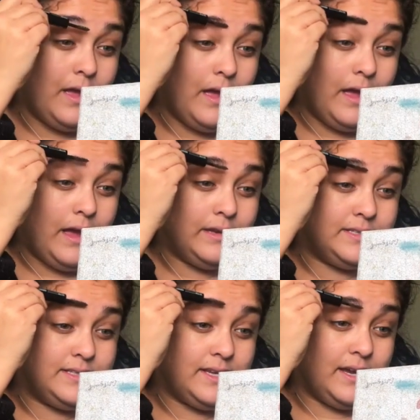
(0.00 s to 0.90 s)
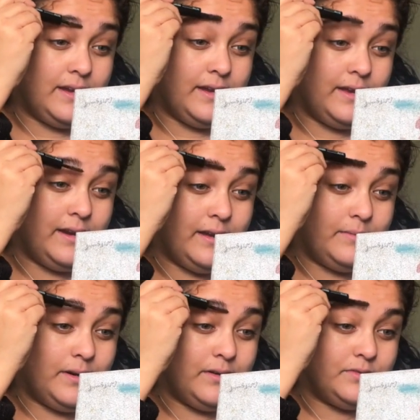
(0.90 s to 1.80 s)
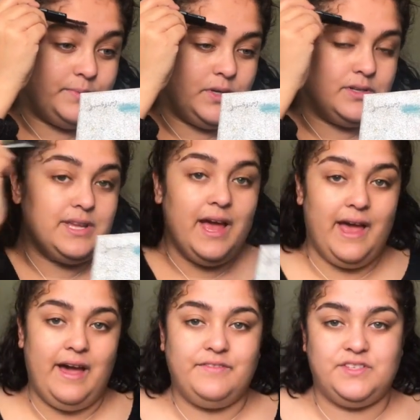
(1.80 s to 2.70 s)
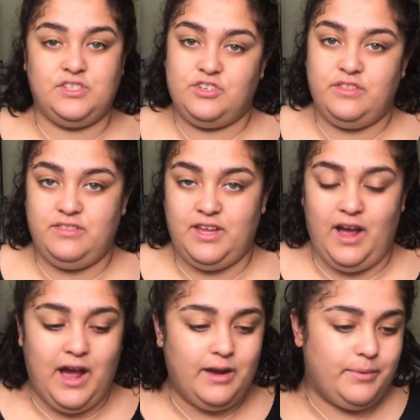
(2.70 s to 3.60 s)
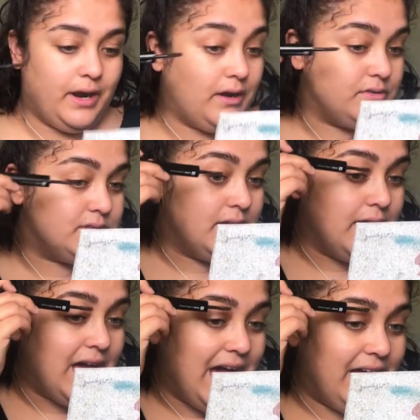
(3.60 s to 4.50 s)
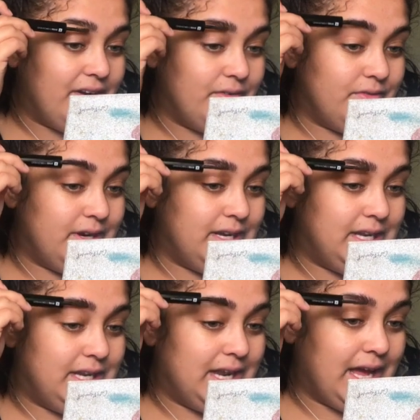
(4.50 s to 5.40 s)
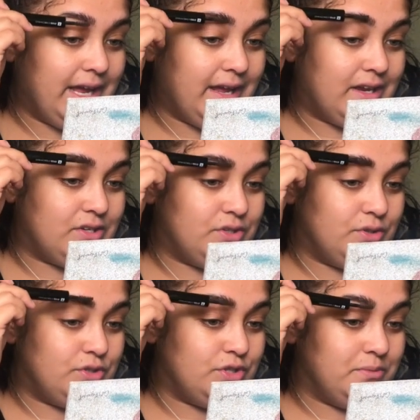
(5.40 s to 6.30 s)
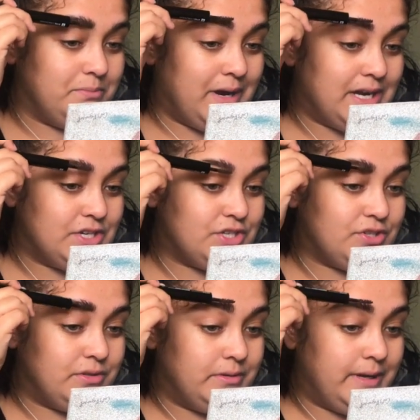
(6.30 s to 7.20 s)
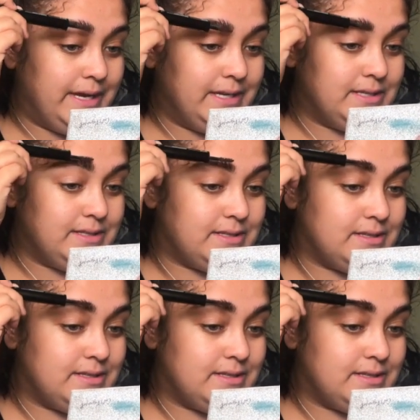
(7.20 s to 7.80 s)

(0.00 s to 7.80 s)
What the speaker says: I suck at eyebrows. Because I have such thick eyebrows, I don't really like do too much to it.